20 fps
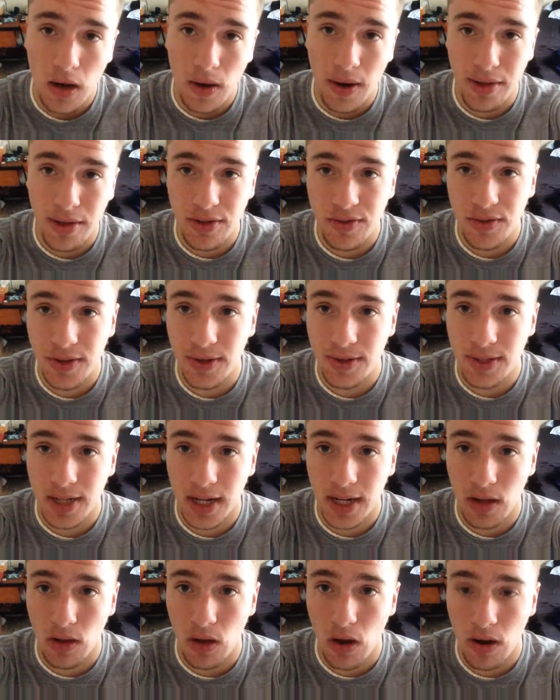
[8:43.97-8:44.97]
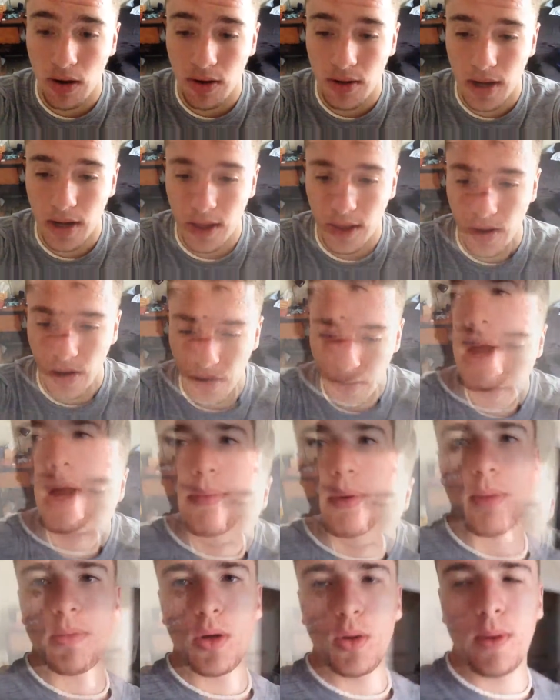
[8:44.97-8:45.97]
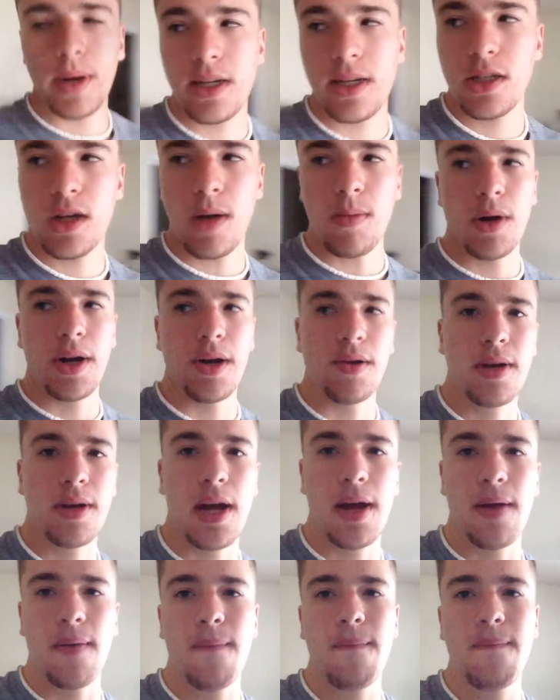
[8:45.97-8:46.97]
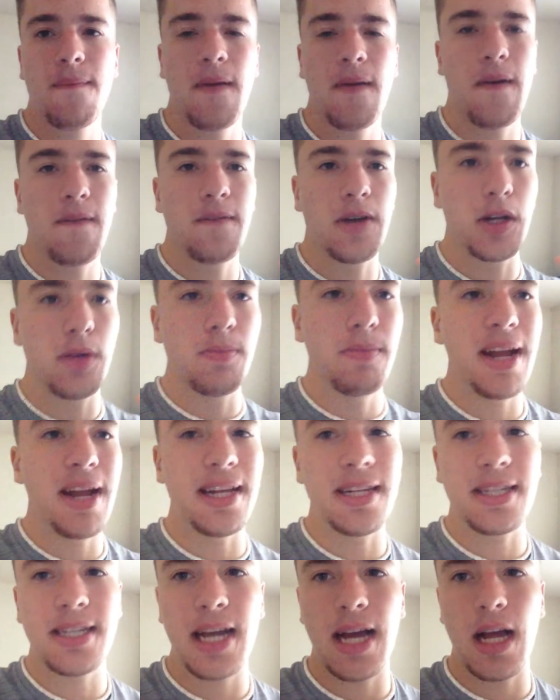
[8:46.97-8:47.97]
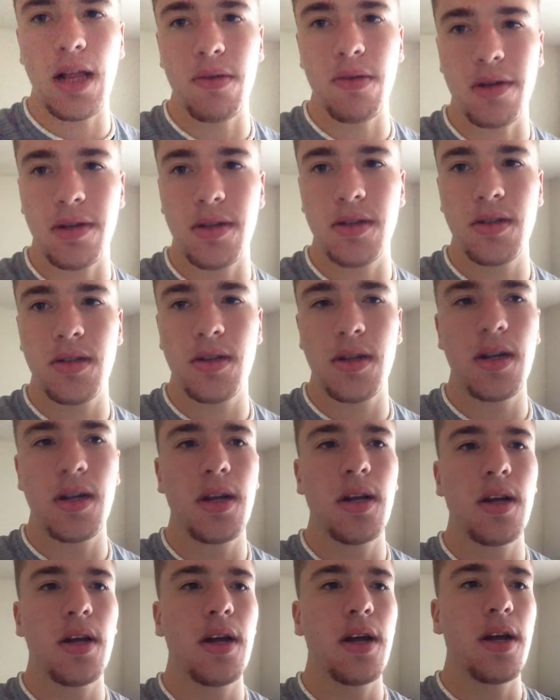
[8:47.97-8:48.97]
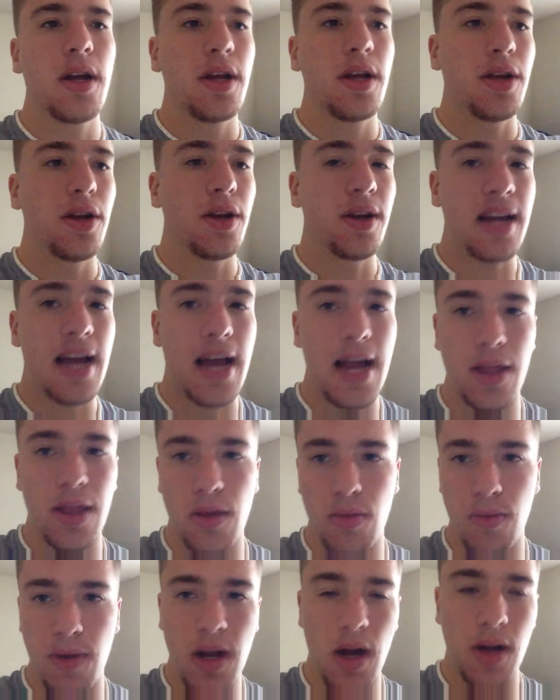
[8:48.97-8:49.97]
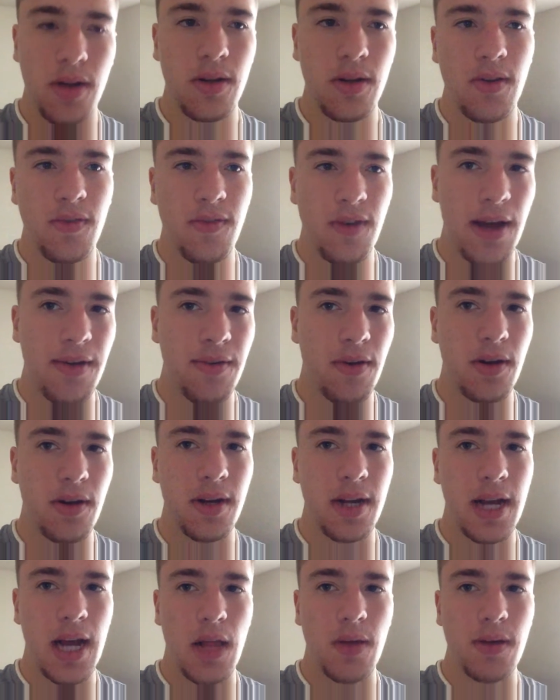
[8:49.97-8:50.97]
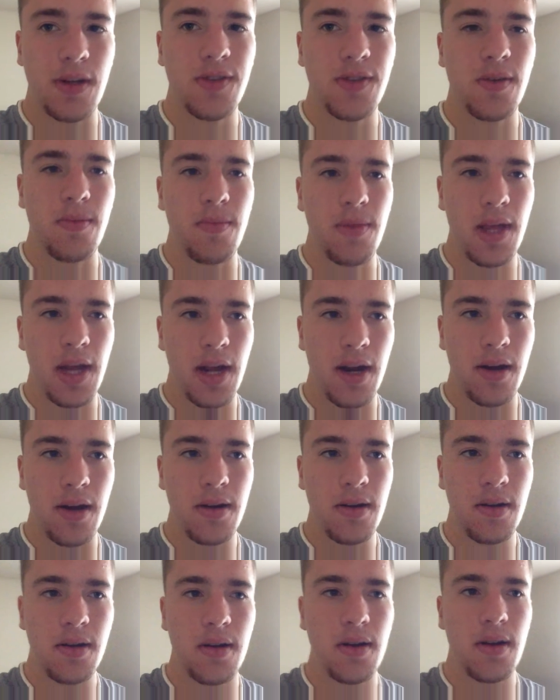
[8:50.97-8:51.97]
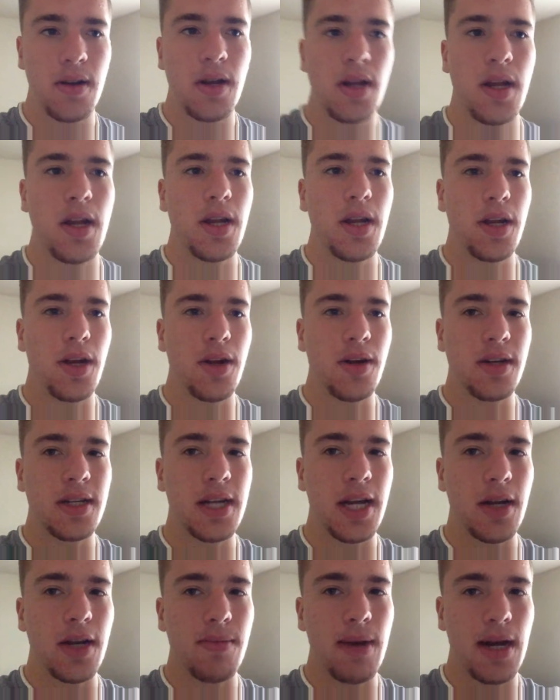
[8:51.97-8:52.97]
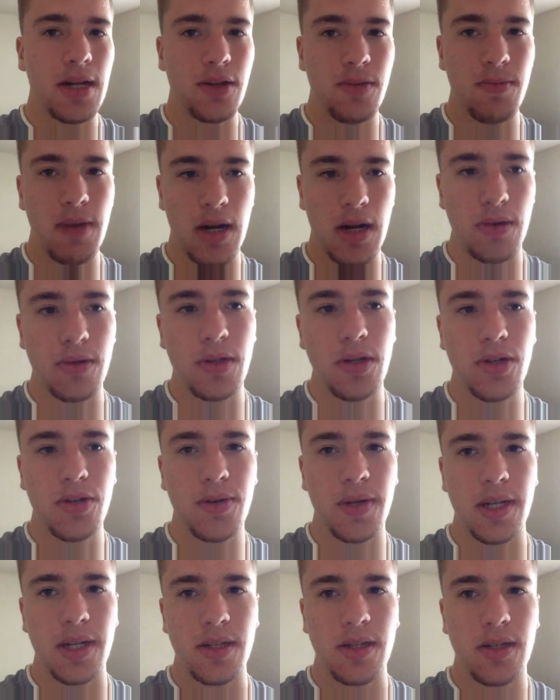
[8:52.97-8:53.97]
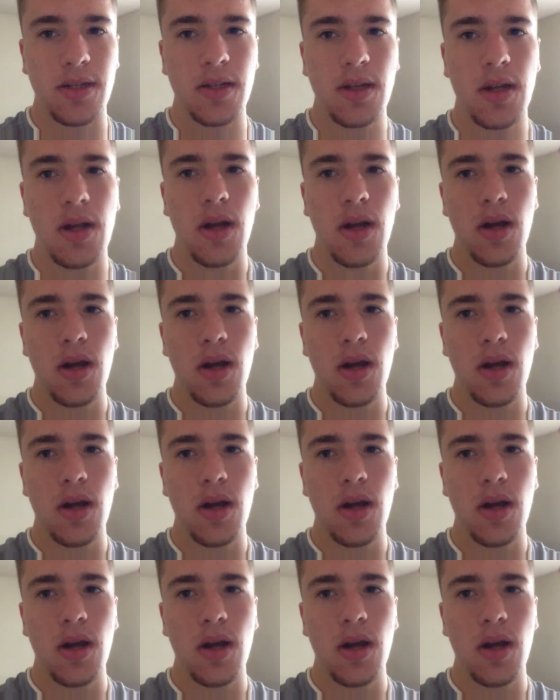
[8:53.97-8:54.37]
All right, this video is getting longer than I thought. Okay, quick summary. Okay. On your maintenance calories, you're going to add 300 to 500 calories from there. You're going to take your macronutrients.